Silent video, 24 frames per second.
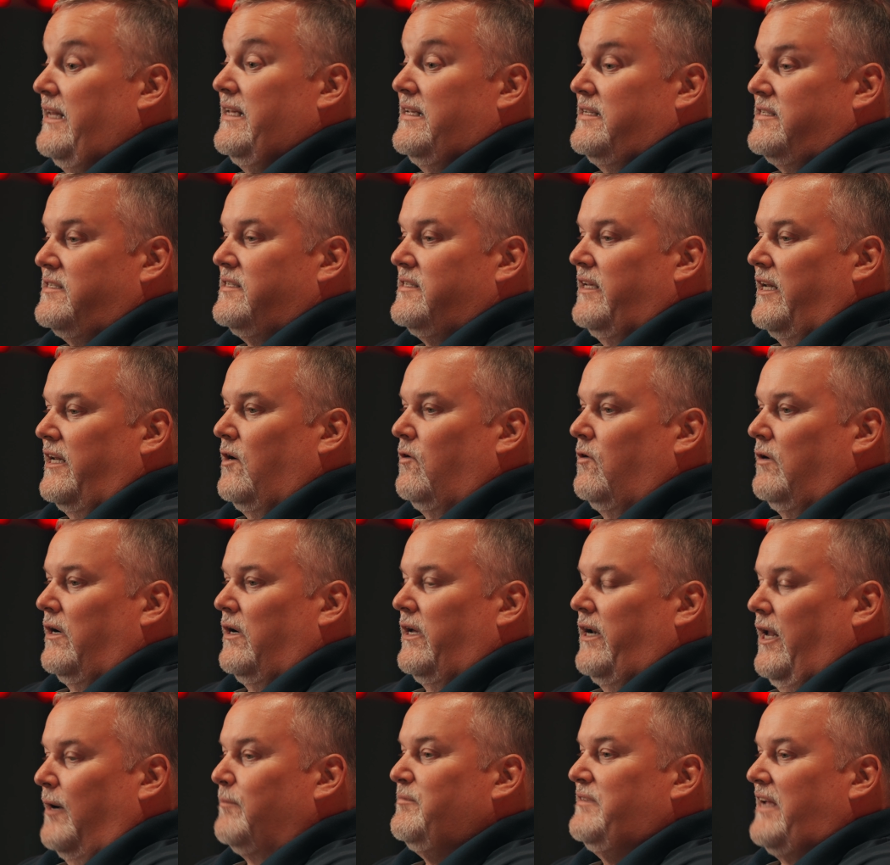is, an
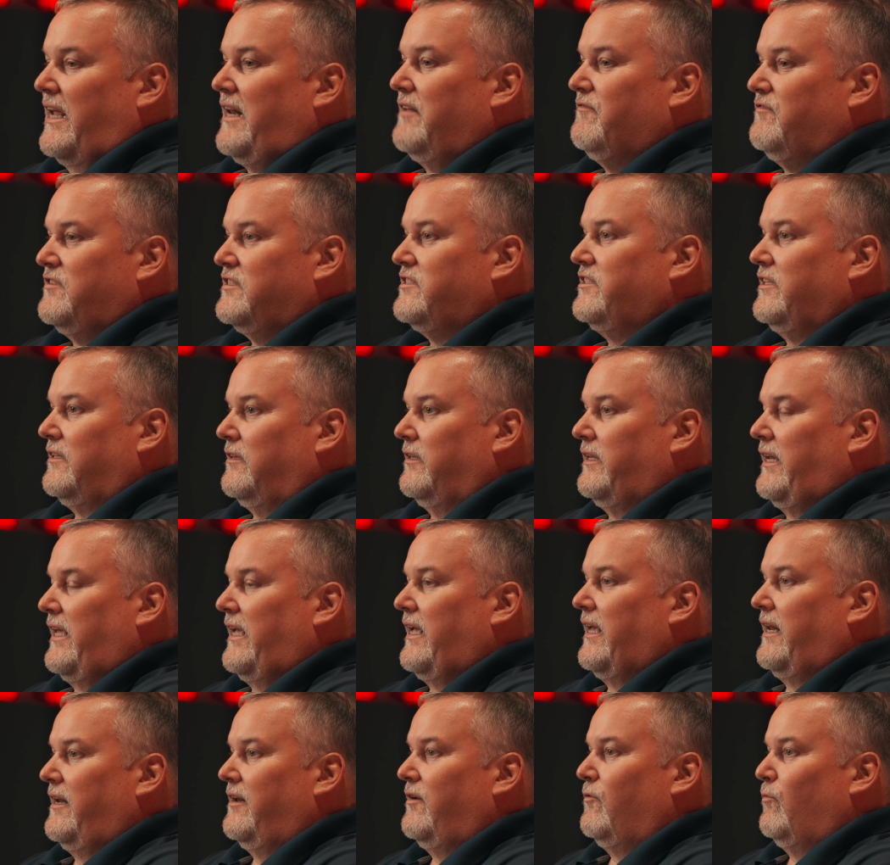updated facility,
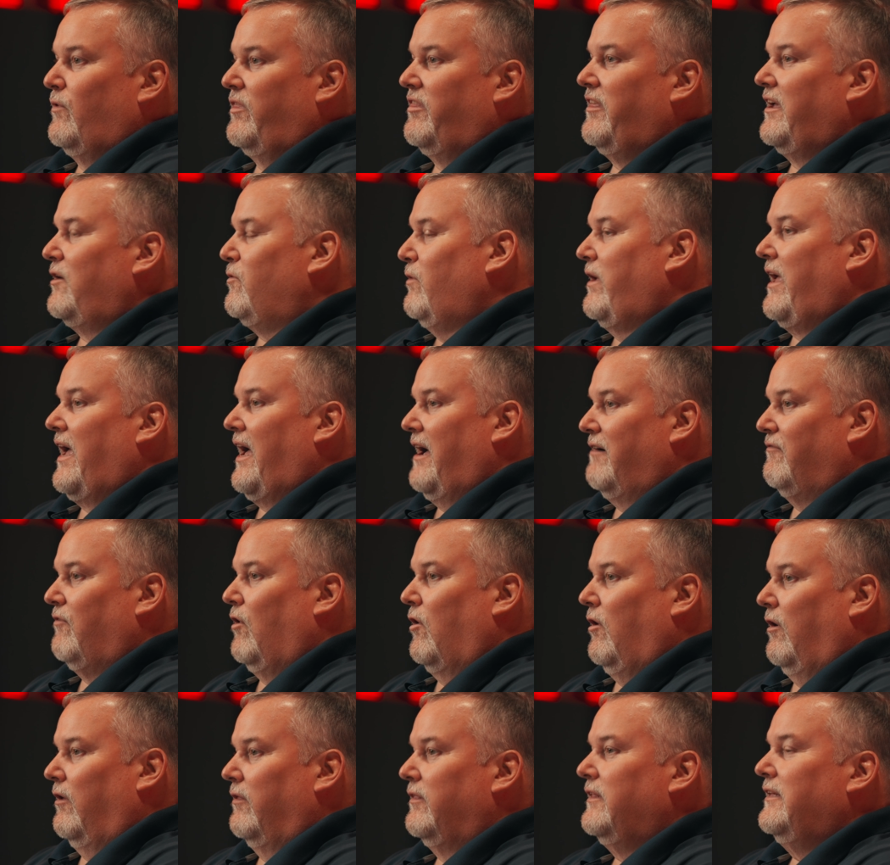and we think we have
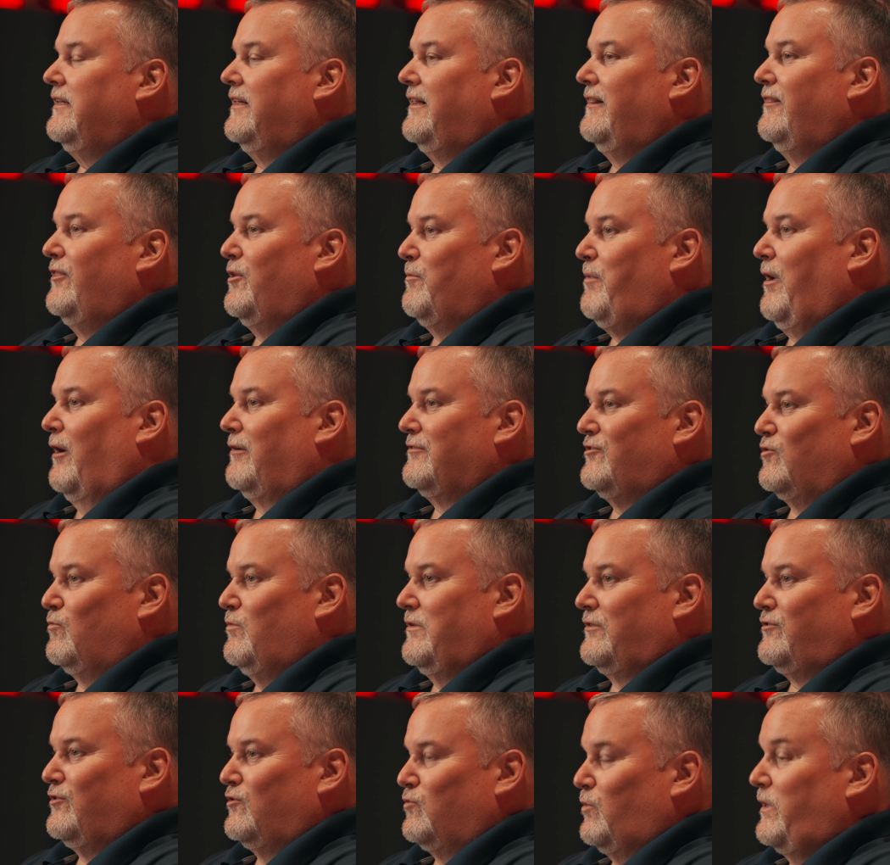all the bells and
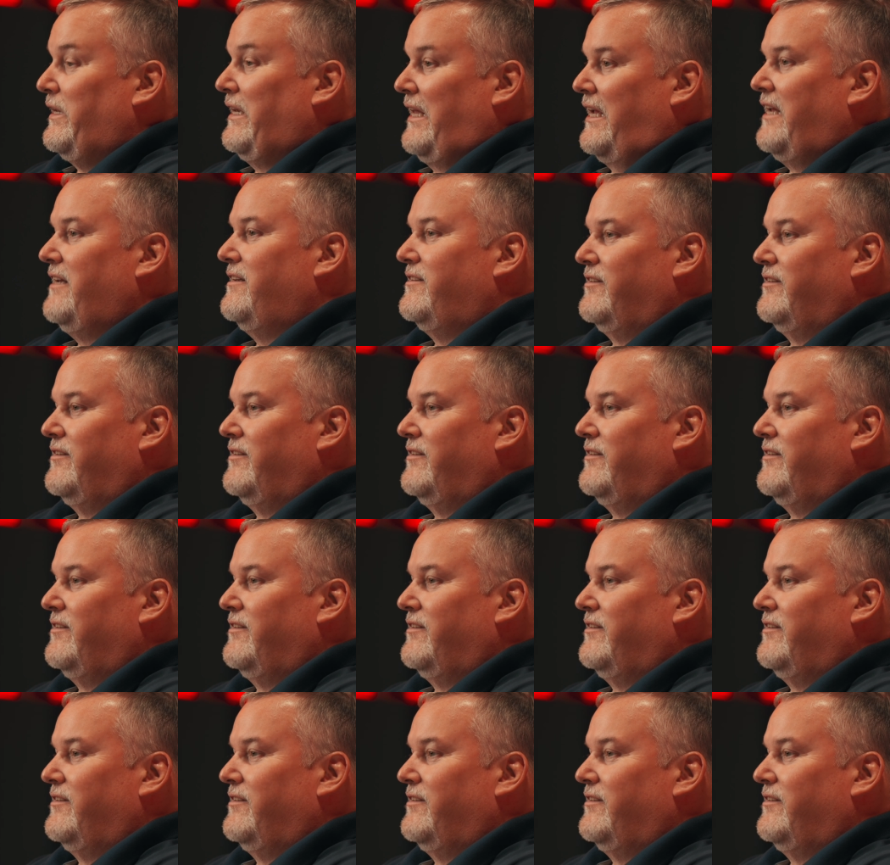whistles we need